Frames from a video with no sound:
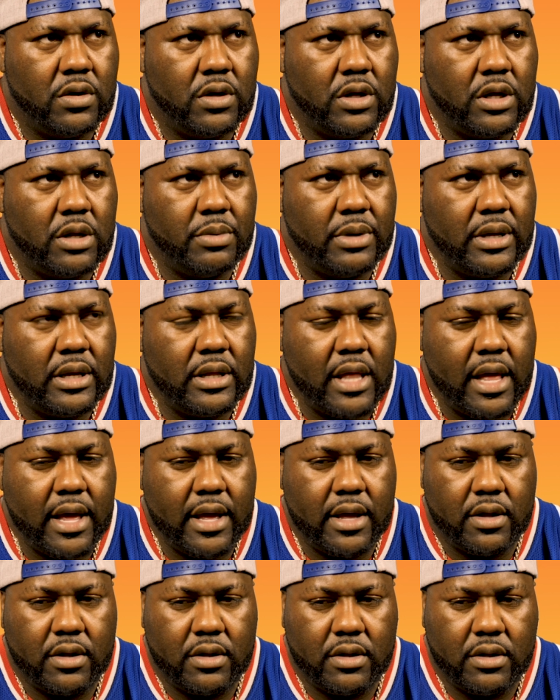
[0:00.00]
You know what I mean?
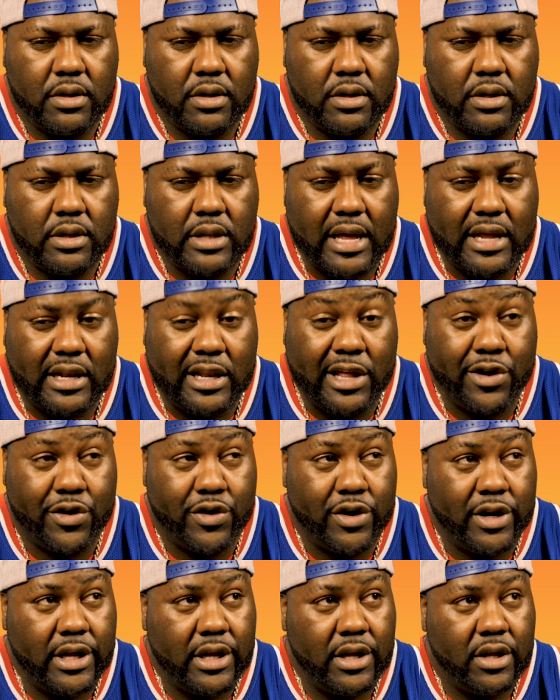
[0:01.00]
Like
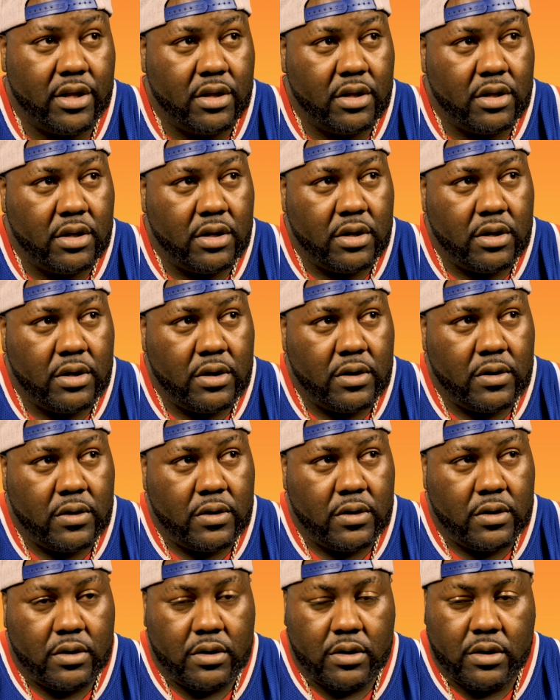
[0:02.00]
literally.
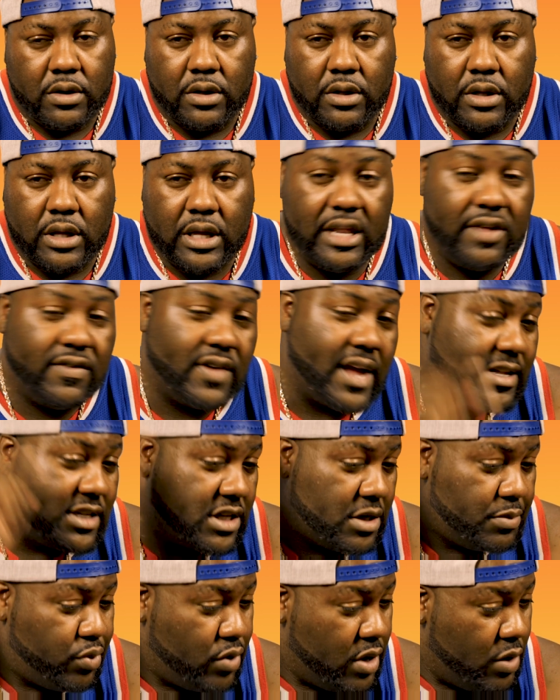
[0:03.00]
It even got
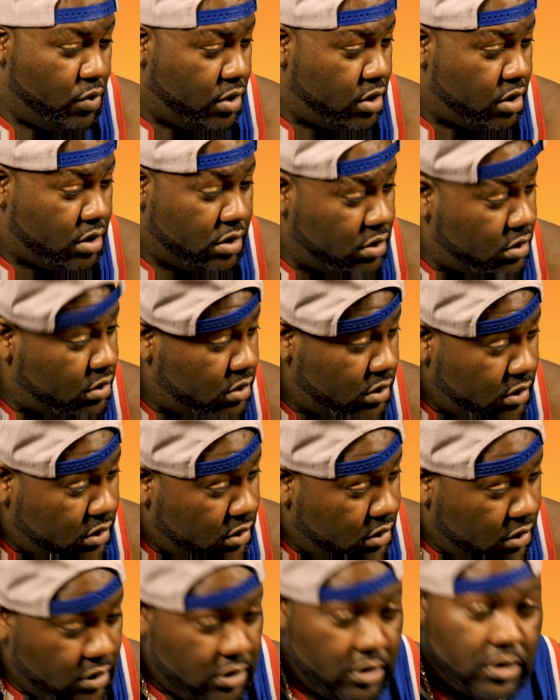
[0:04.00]
to the point where
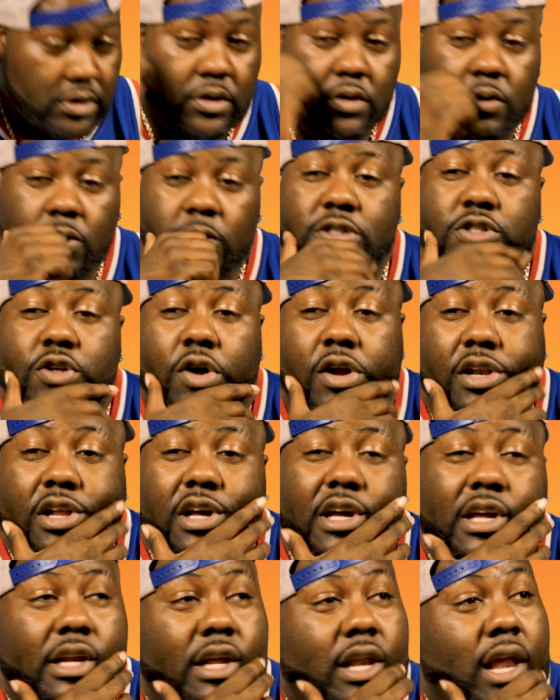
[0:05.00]
we start
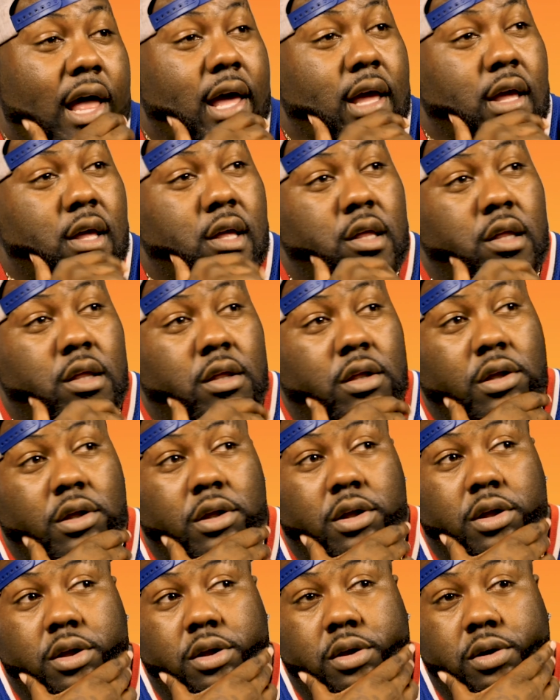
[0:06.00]
looking alike.
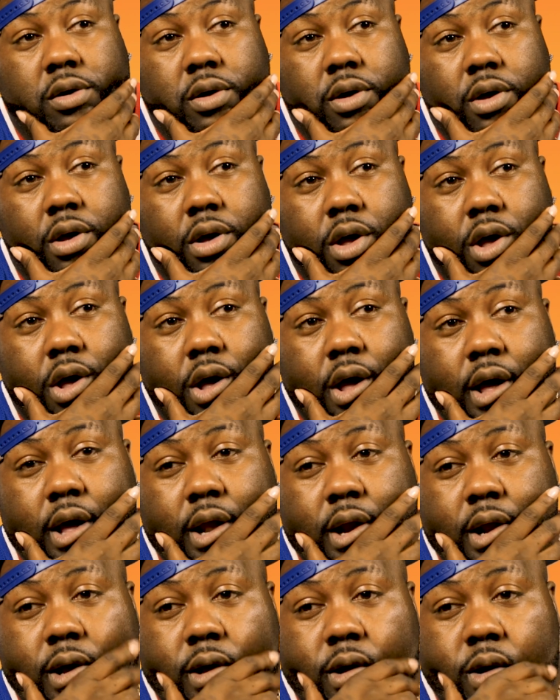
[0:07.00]

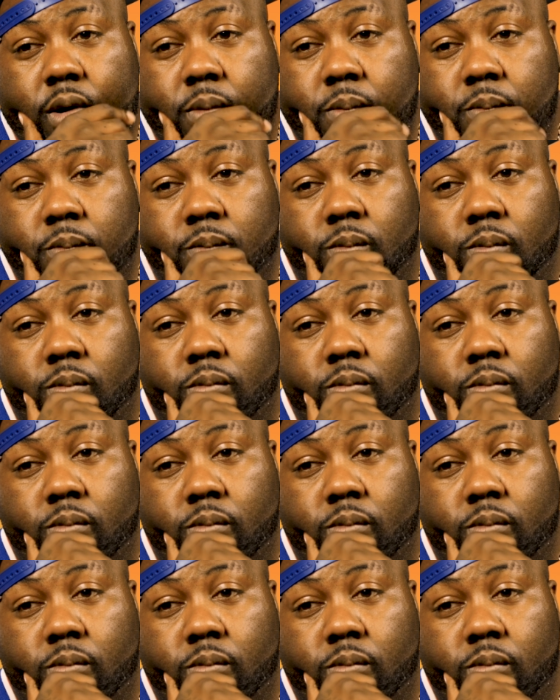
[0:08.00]
And